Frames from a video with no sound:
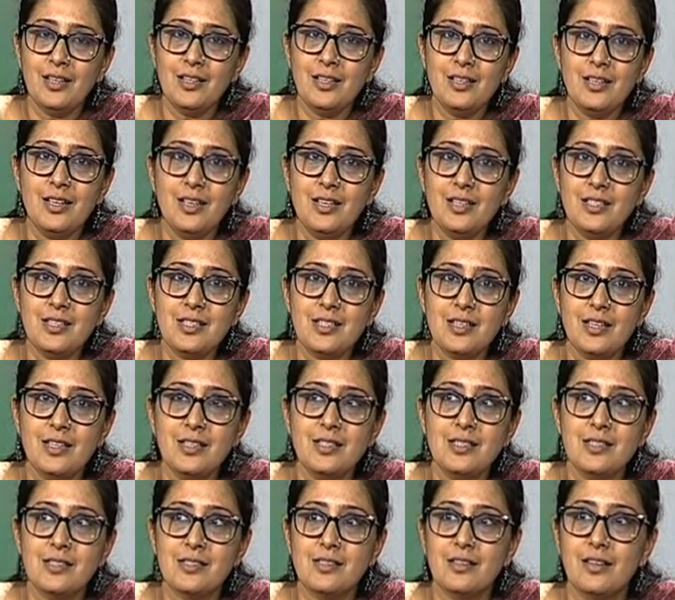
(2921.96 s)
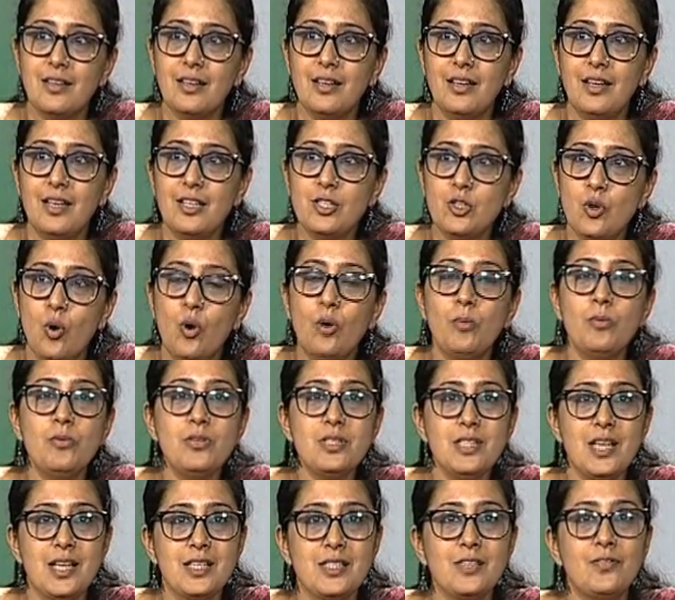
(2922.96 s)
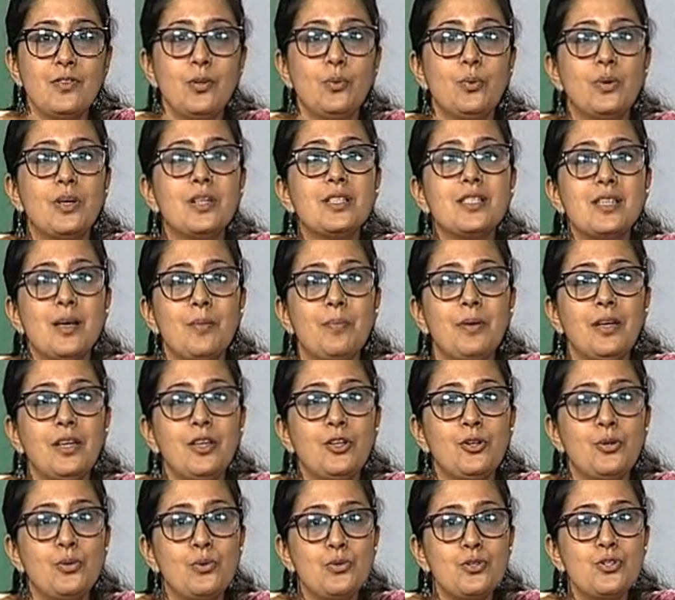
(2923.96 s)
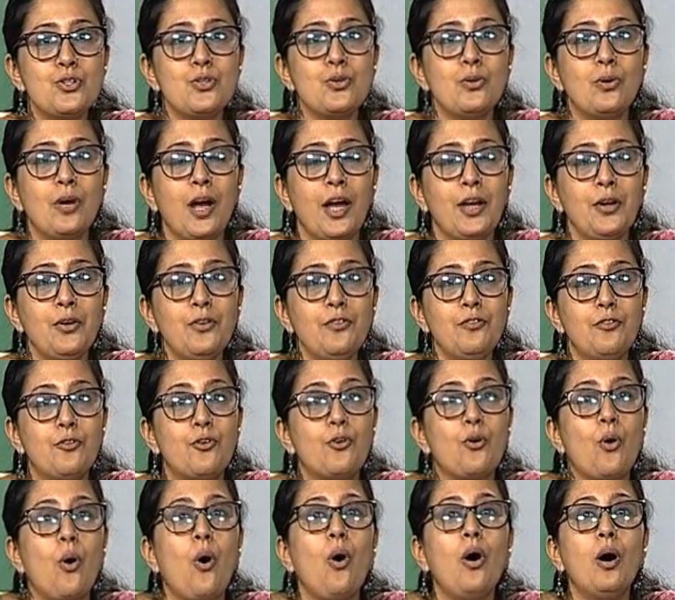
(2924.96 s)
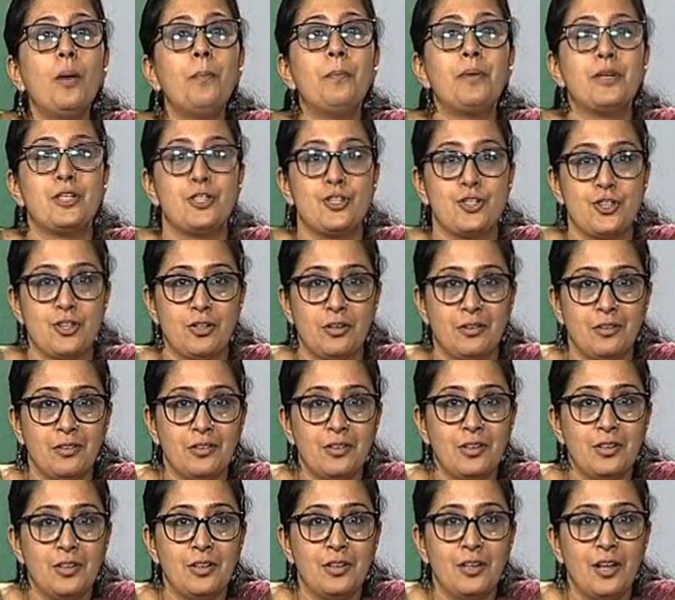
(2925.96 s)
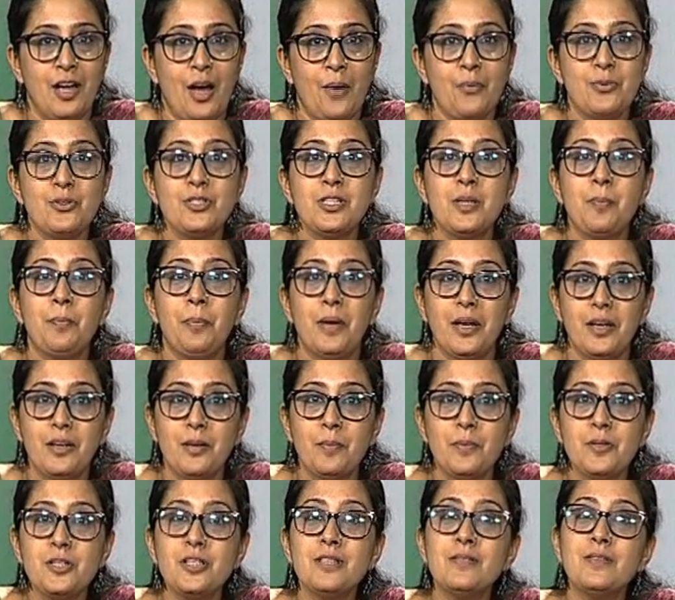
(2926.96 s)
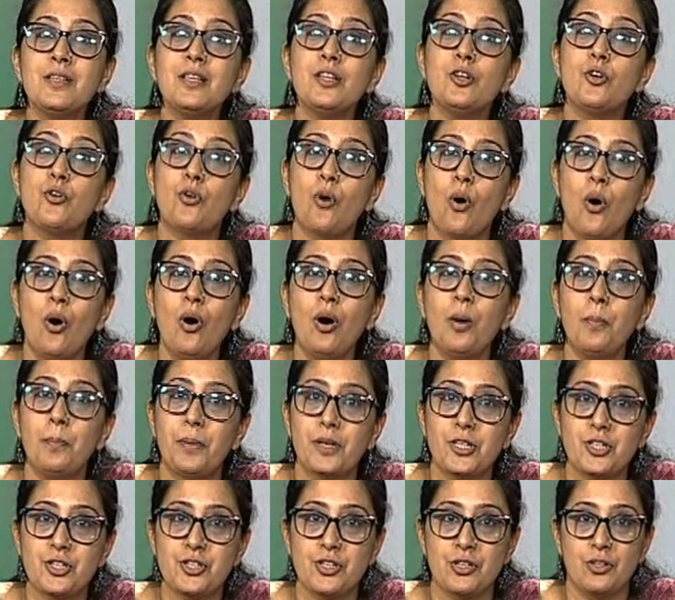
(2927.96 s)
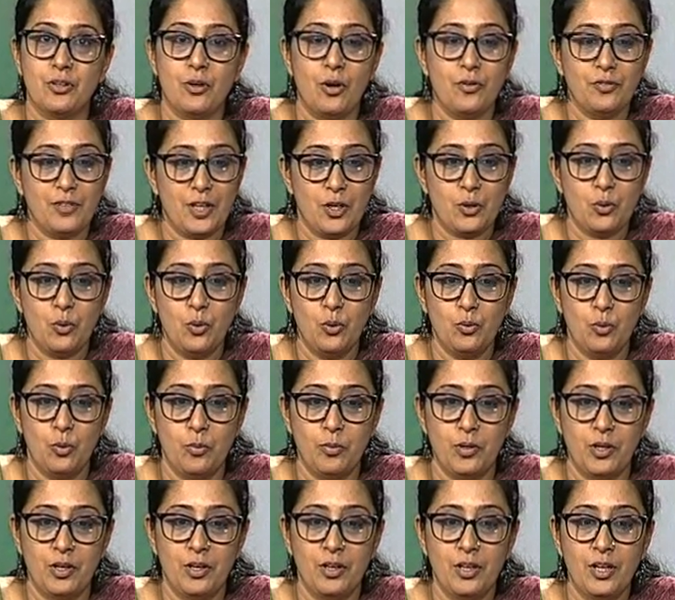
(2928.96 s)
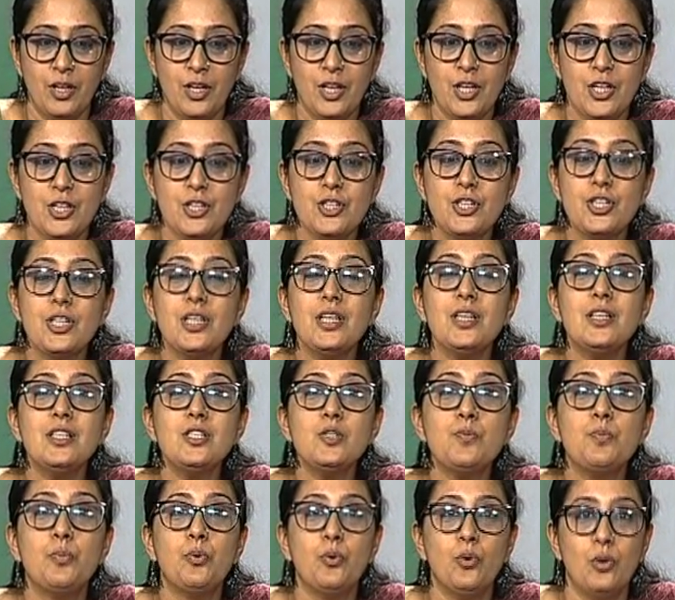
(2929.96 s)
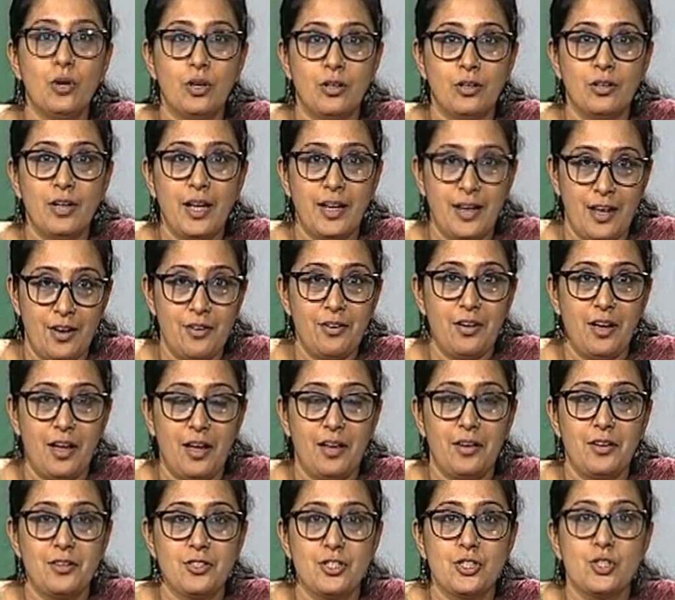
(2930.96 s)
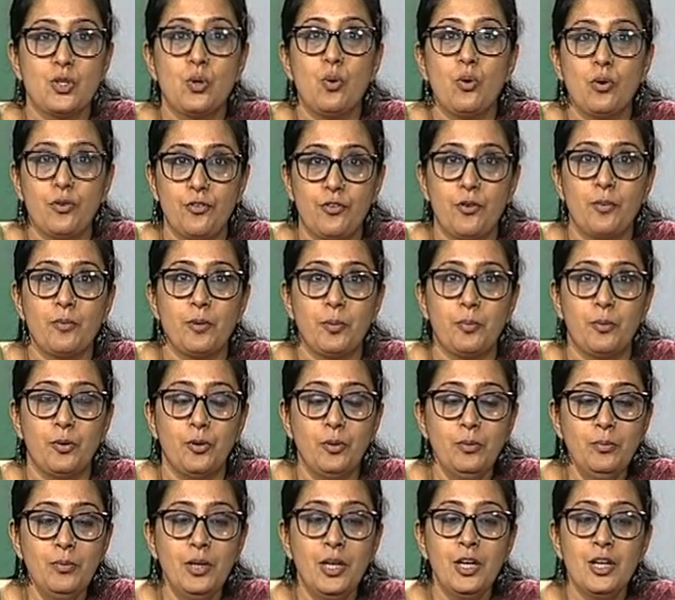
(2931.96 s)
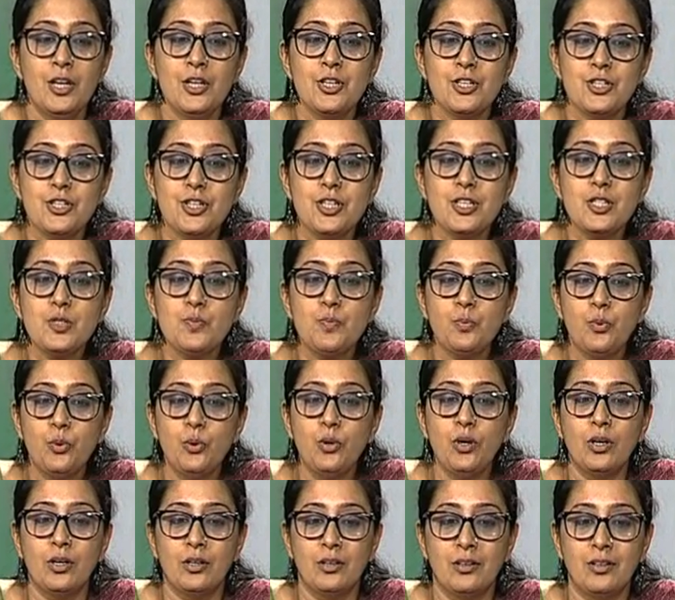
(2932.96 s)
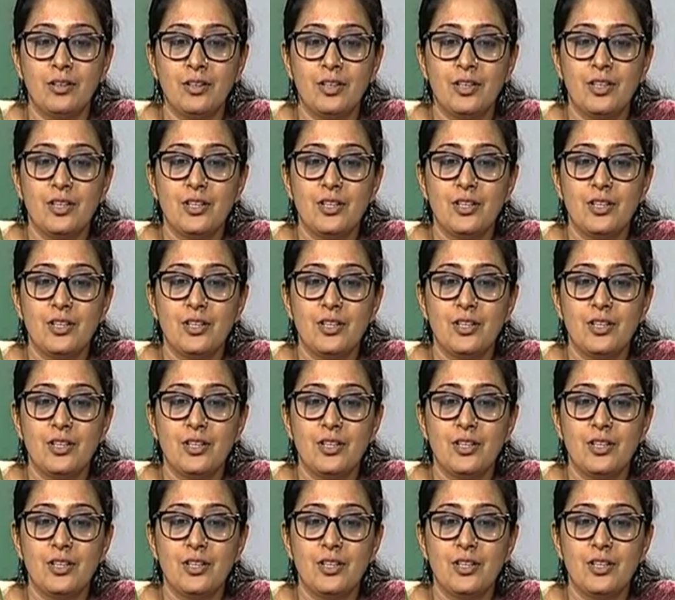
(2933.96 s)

it's it's it's almost as if the words are being used to kind of draw a picture I wouldn't say paint a picture, I'm saying draw a picture of that old woman. She is poor, and I, I just quote from the poem She's poor,